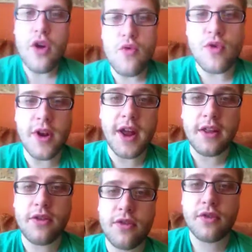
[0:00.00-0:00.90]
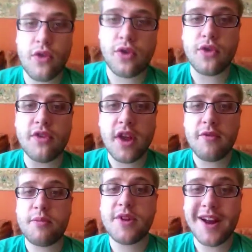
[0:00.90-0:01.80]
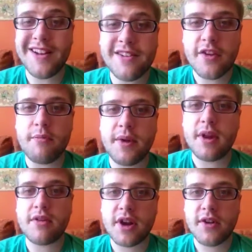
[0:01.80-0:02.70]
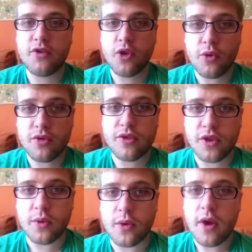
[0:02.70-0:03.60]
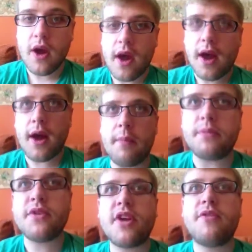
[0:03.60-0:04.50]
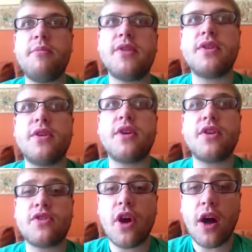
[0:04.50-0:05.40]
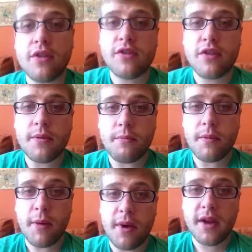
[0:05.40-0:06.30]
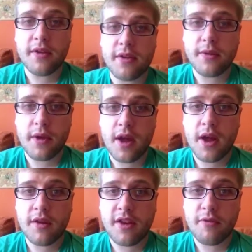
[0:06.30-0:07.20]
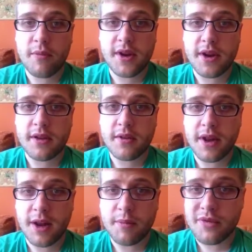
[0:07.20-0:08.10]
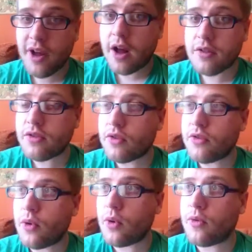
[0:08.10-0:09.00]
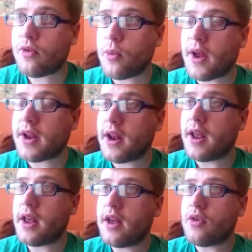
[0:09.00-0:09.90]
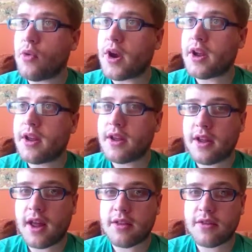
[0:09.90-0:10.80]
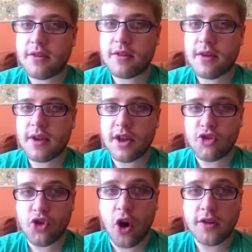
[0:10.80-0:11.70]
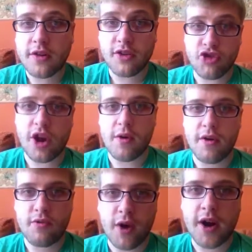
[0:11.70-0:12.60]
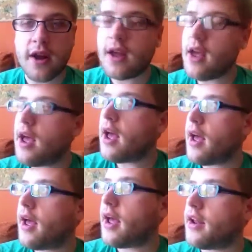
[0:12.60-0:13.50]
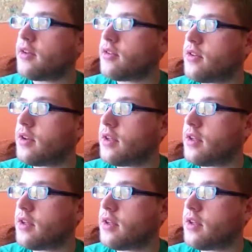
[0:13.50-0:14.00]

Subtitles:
relates to the particular 7 minutes that I've chosen to do. It starts. My 7-minute clip starts for when Rick gets shot, the sheriff Rick, and